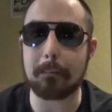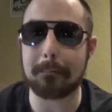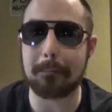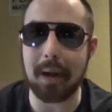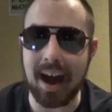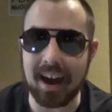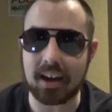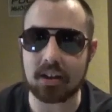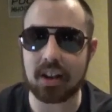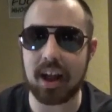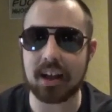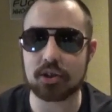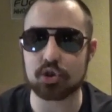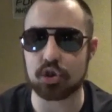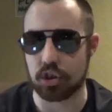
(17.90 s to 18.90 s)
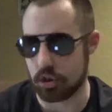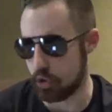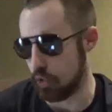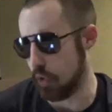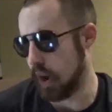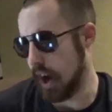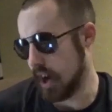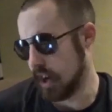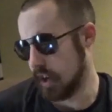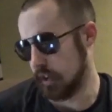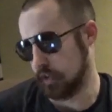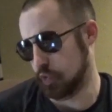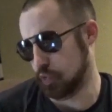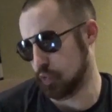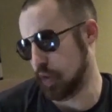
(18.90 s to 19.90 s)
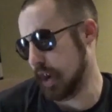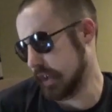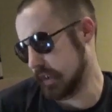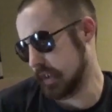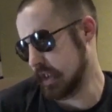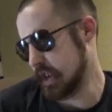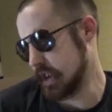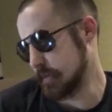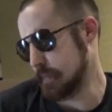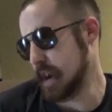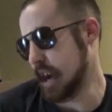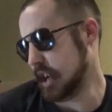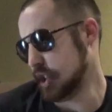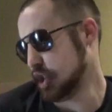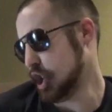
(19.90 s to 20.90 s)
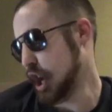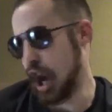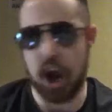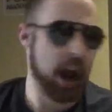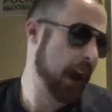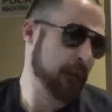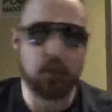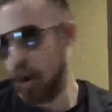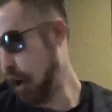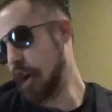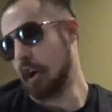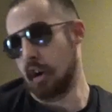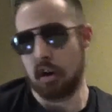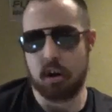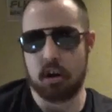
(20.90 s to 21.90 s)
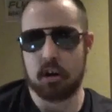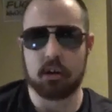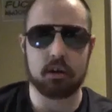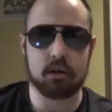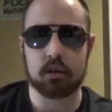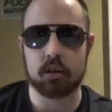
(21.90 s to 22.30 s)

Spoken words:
Backlash, the greatest wrestling match ever!